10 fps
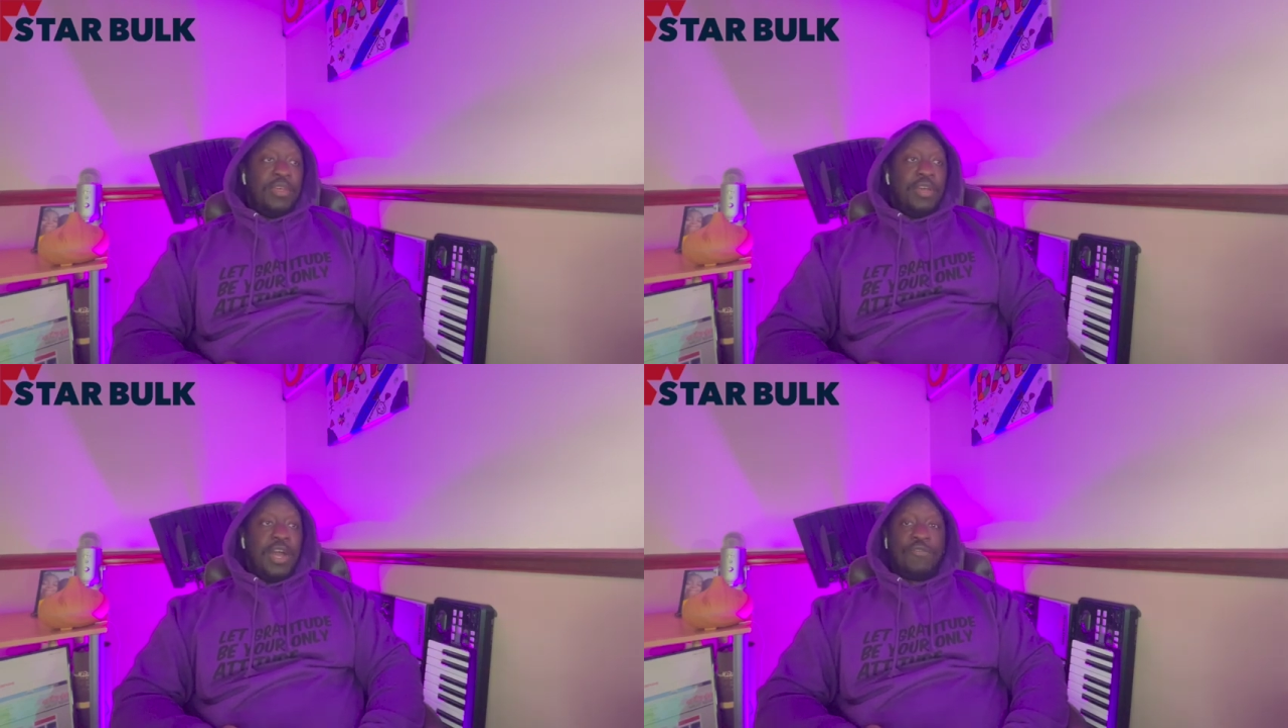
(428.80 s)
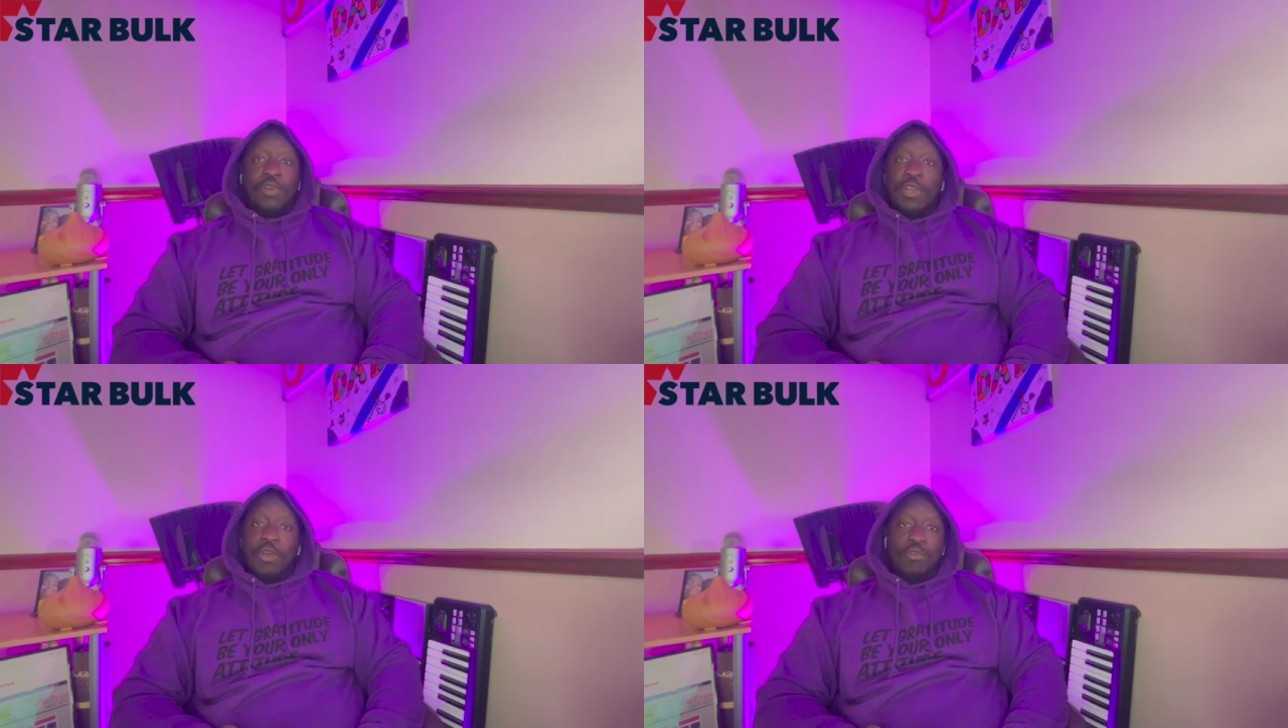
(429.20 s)
I've
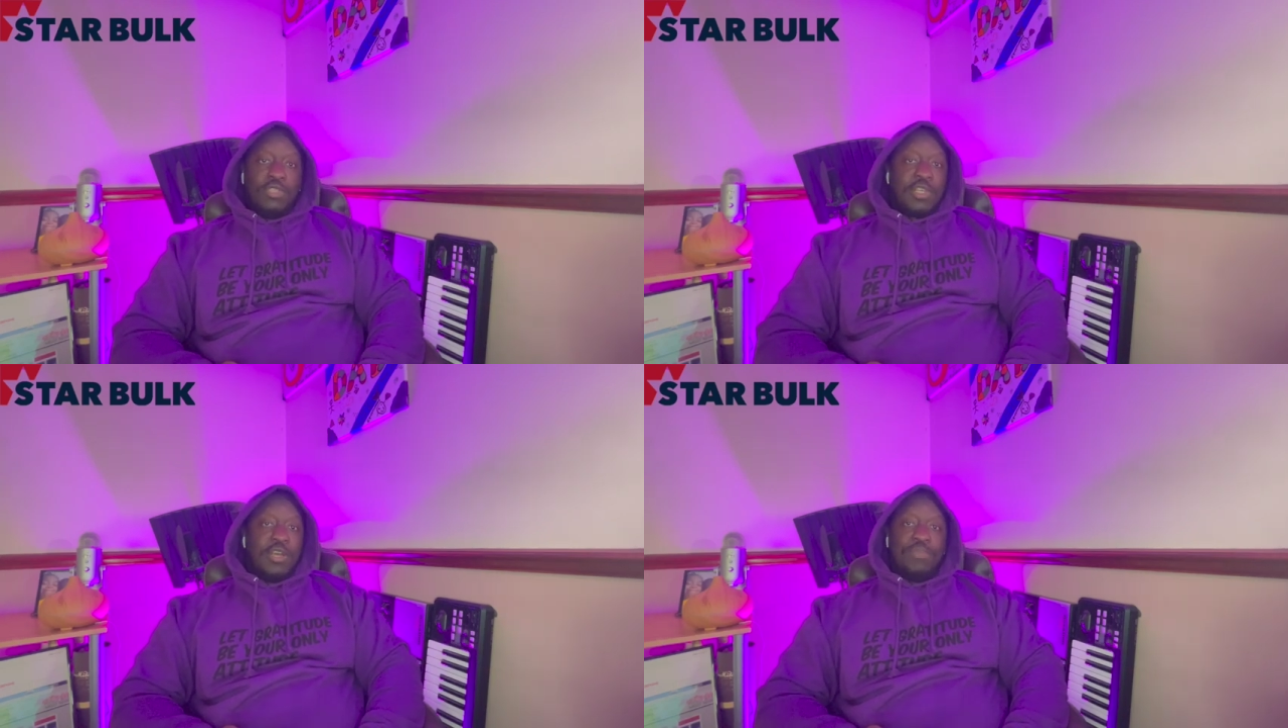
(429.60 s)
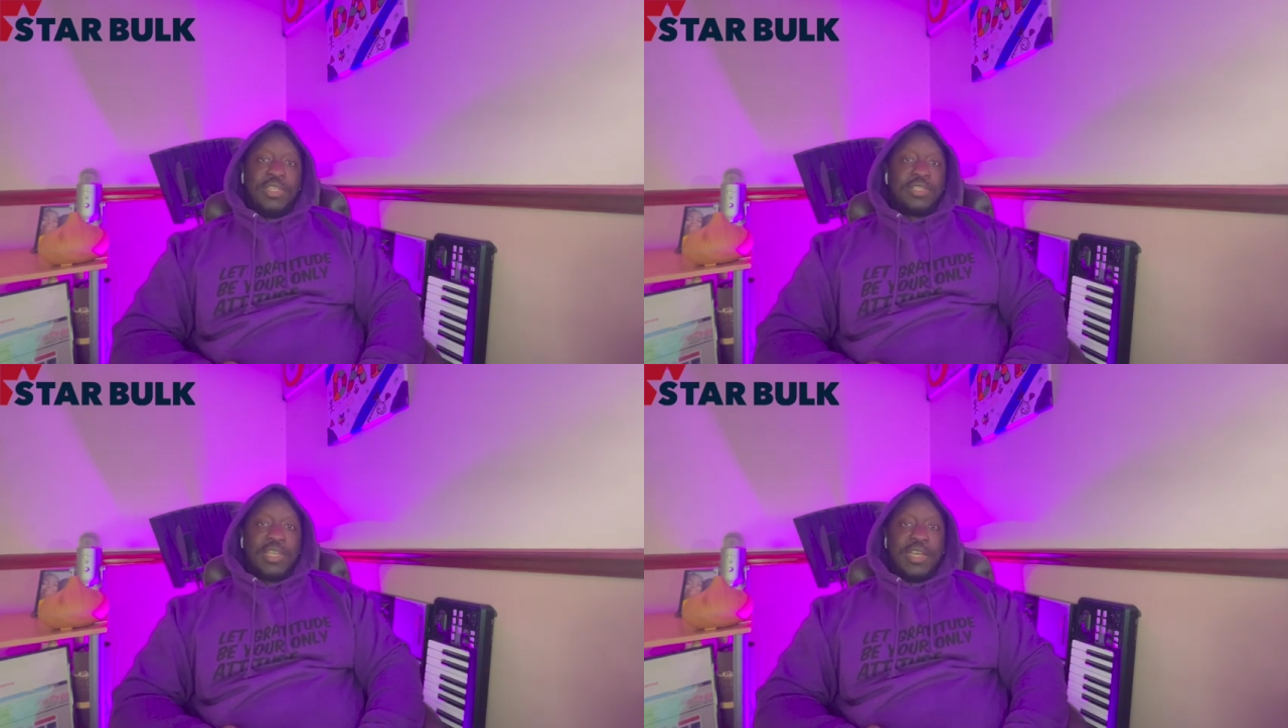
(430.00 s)
got loads of
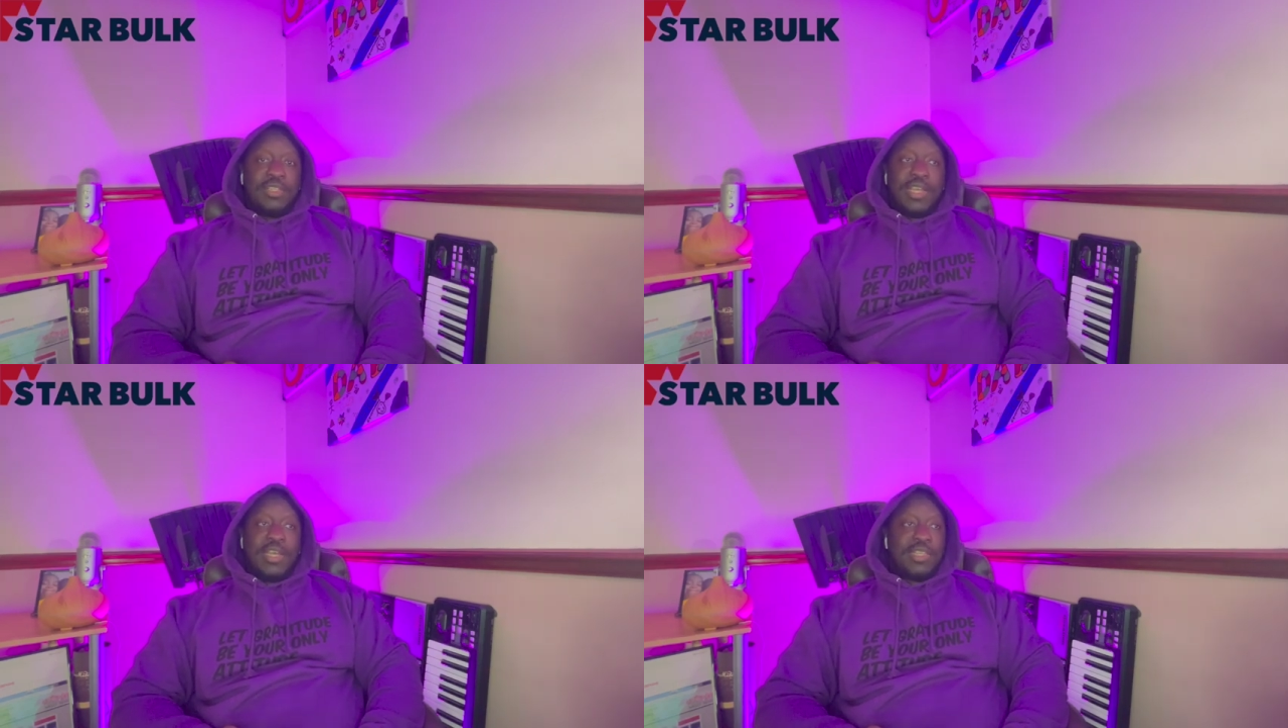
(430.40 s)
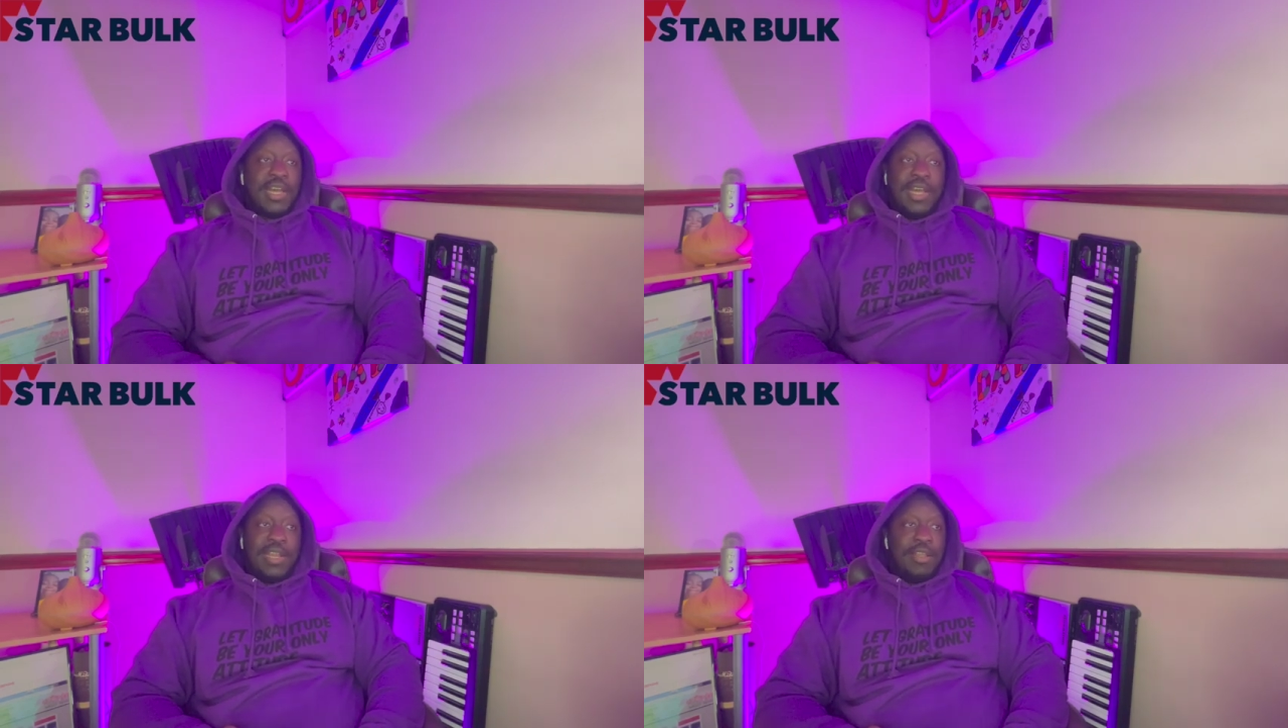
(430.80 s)
companies that
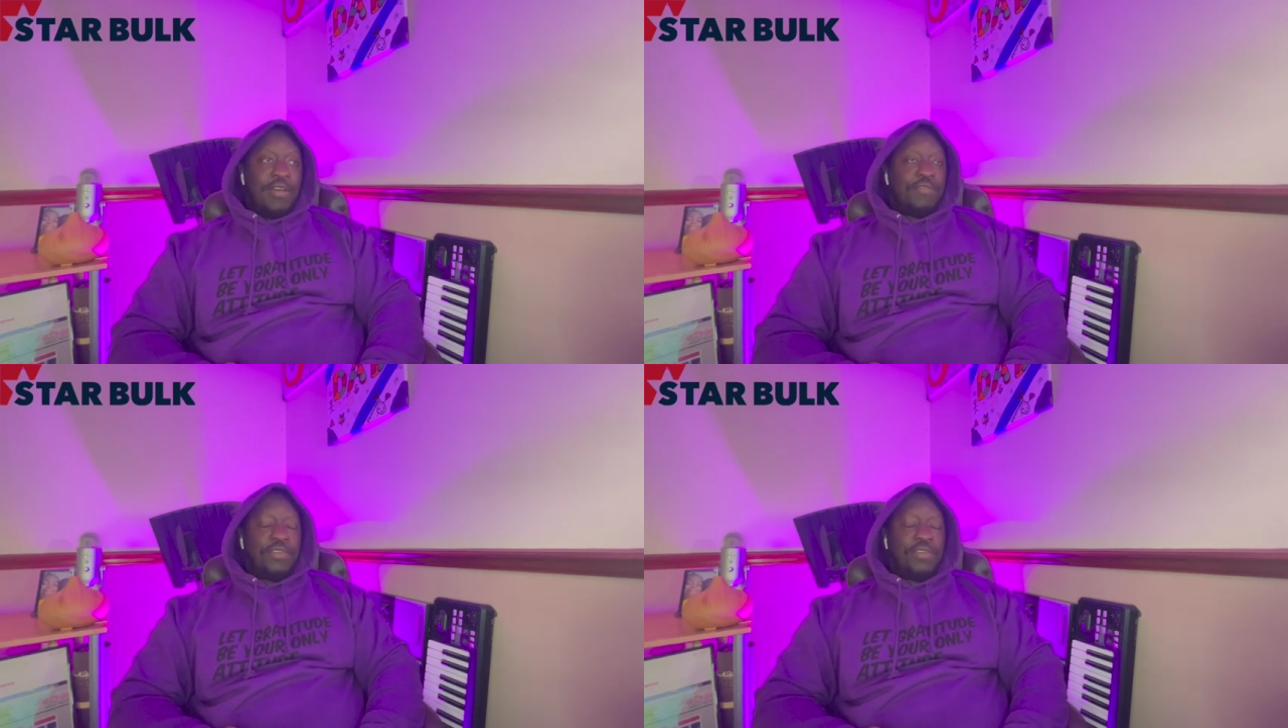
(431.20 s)
I love